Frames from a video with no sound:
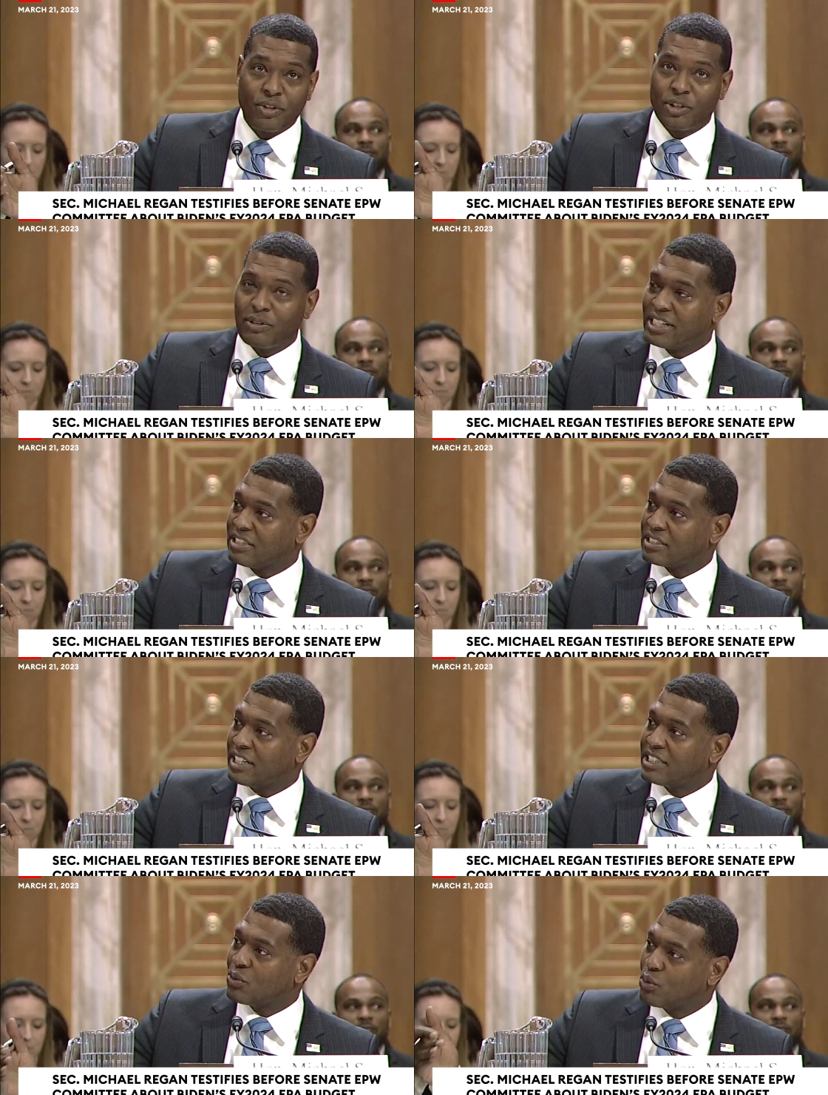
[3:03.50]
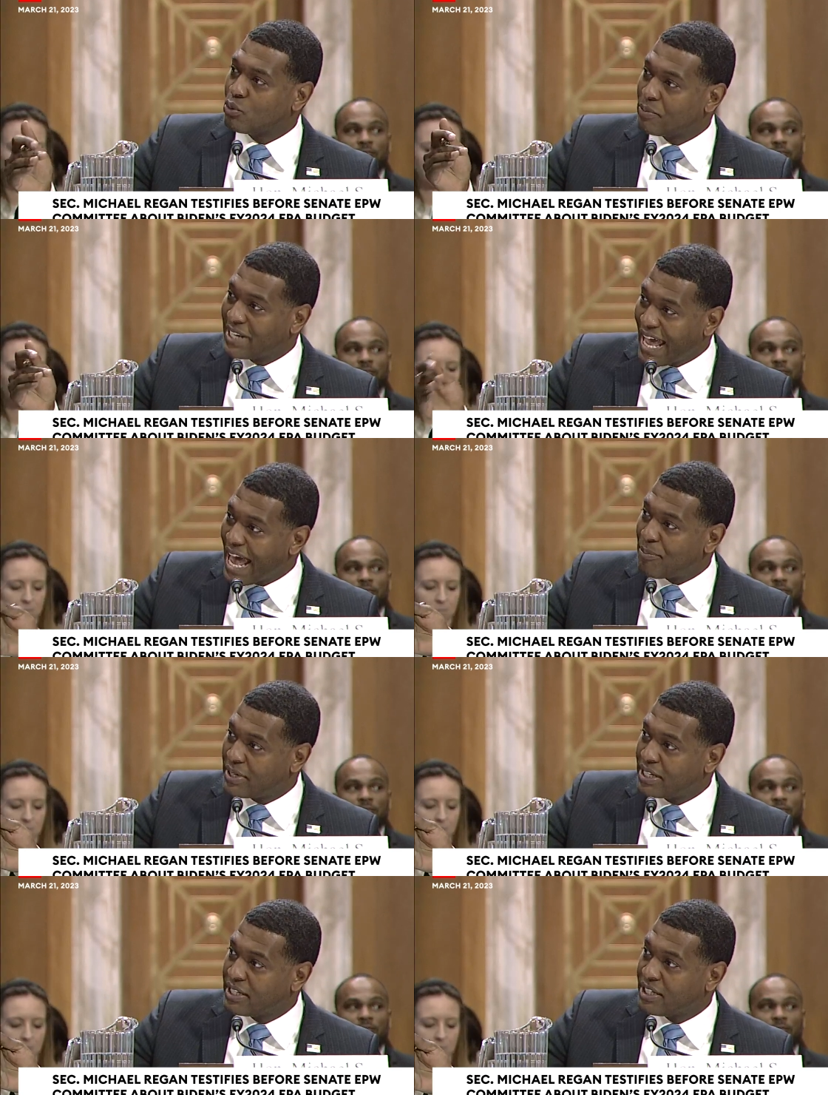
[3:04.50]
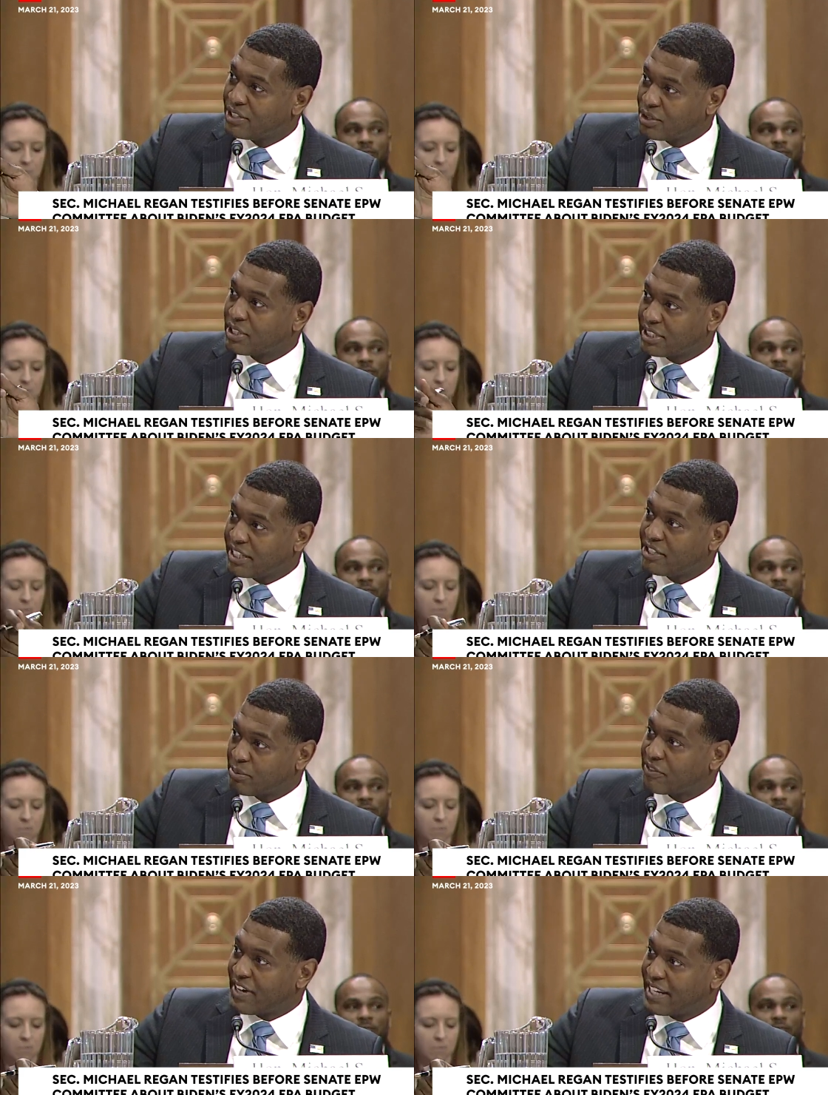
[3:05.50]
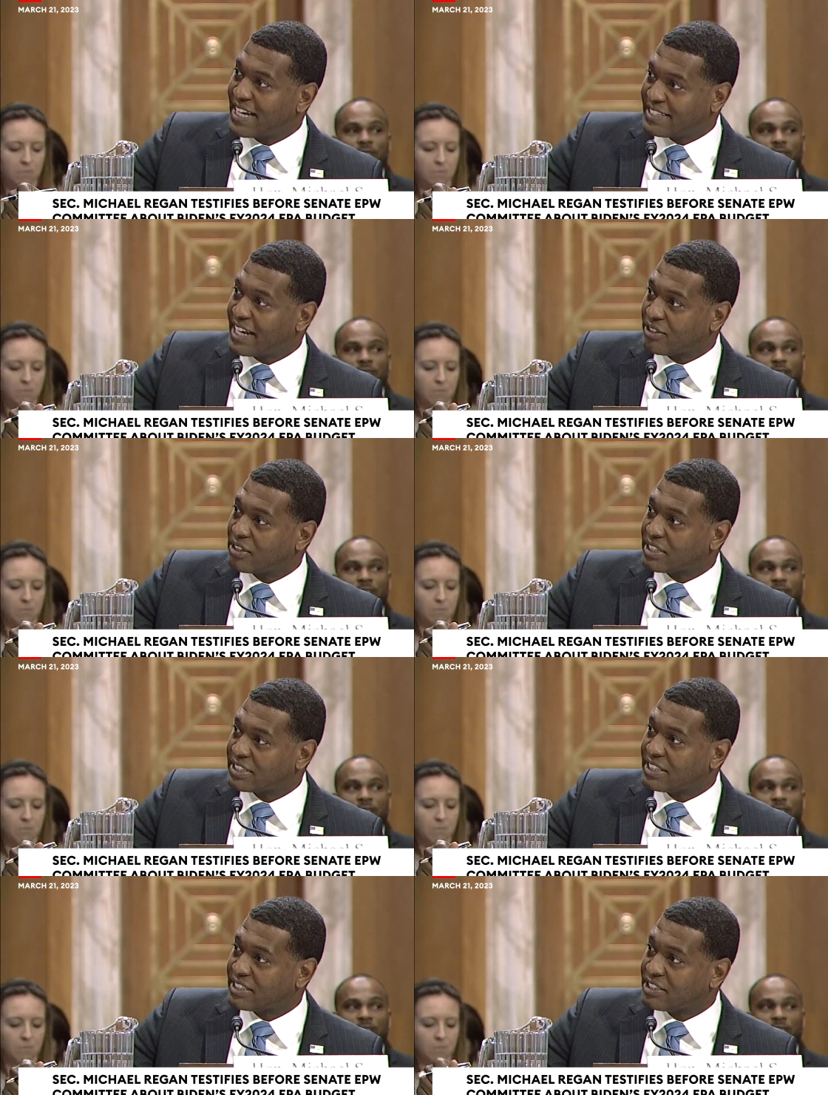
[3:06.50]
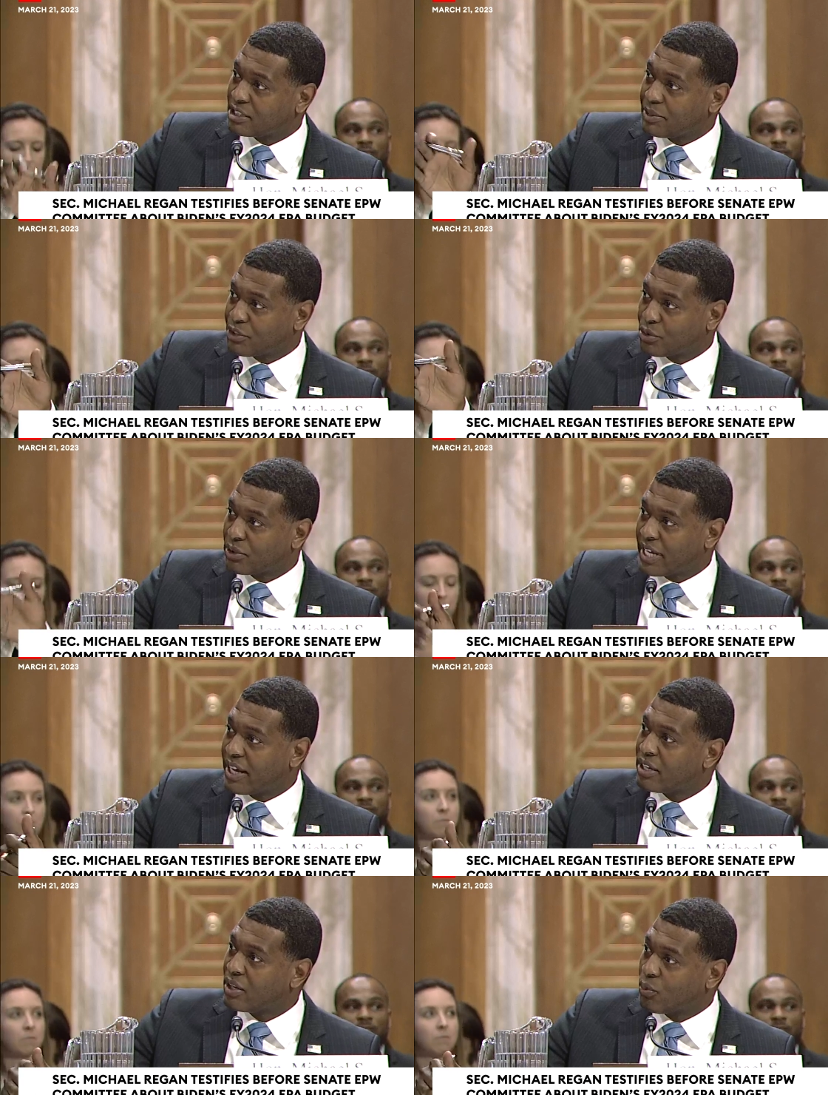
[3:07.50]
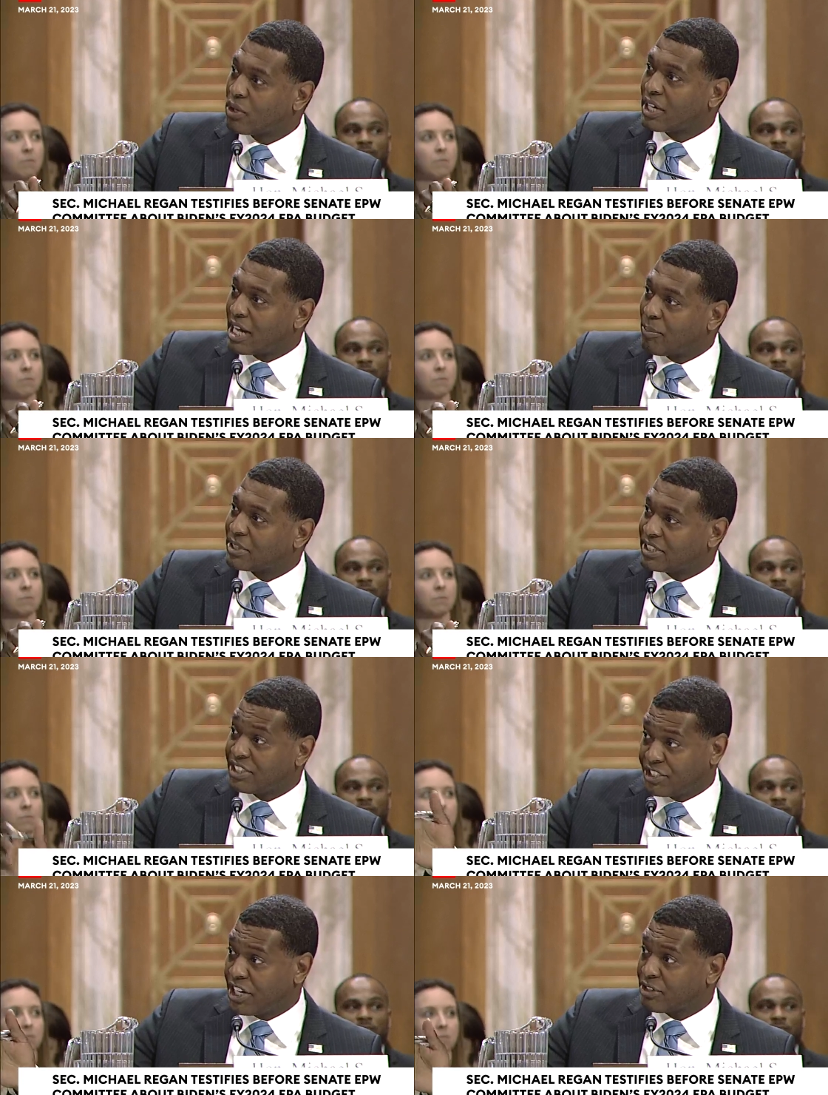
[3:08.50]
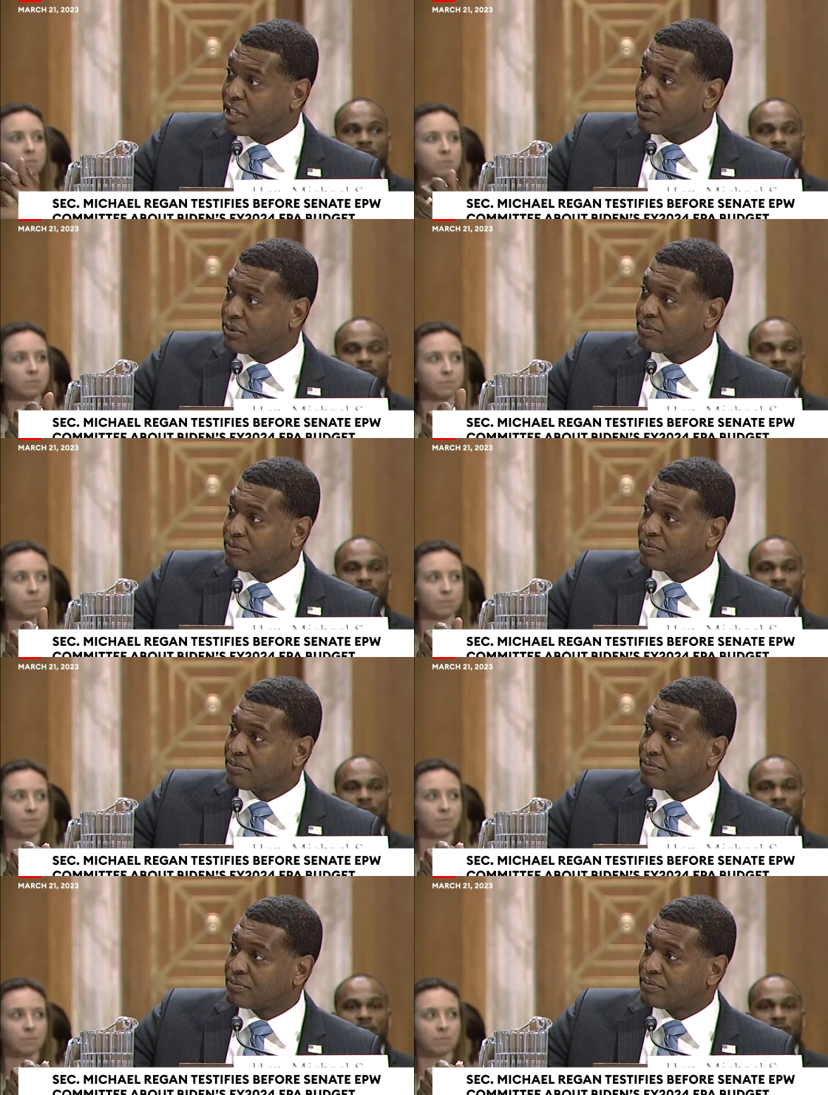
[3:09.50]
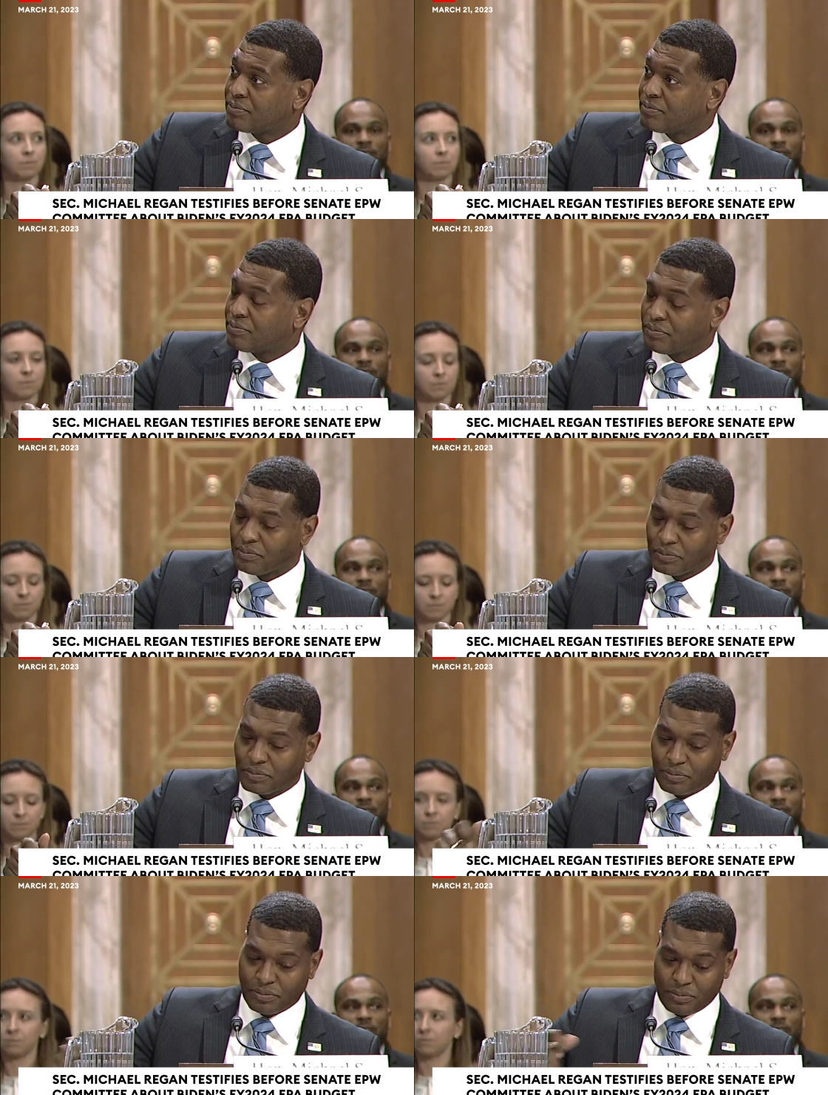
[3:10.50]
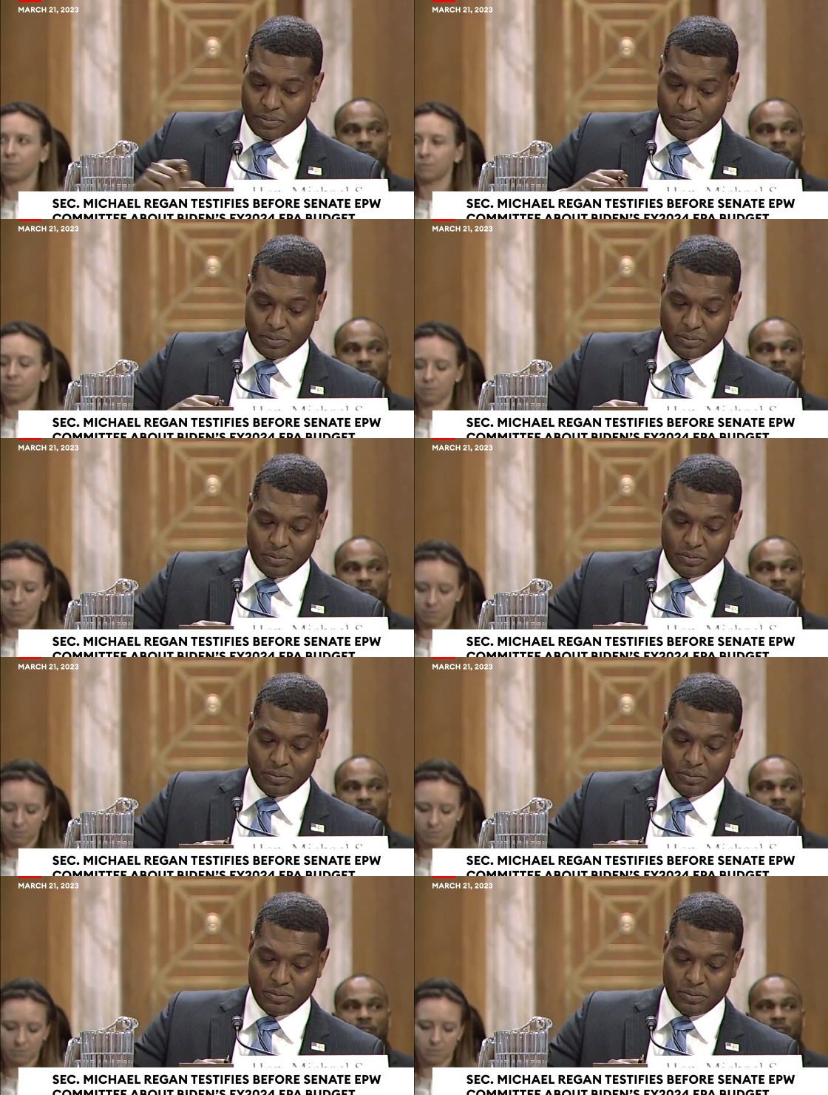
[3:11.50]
Speaker 1: or new legislation, we would be happy to continue to provide that technical assistance to be sure that we're accomplishing the shared goal. And can you share with